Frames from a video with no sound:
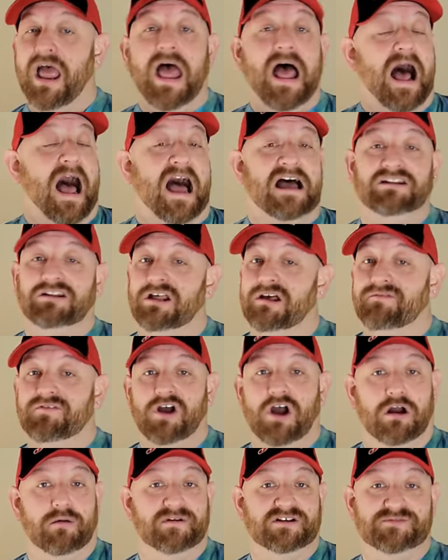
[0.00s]
I love
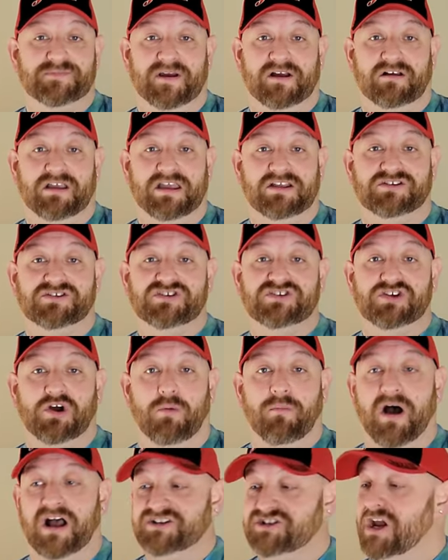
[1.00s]
Garbage Pail Kids so
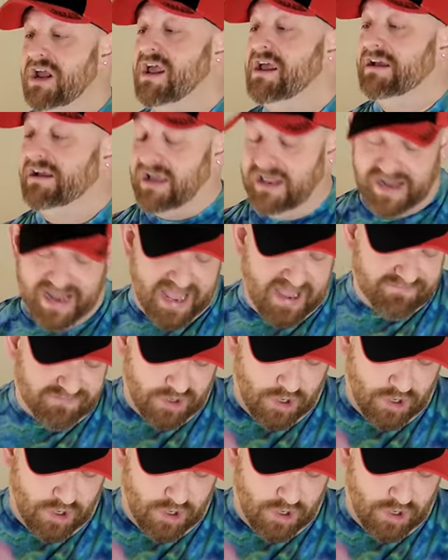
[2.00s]
much. Gonna have to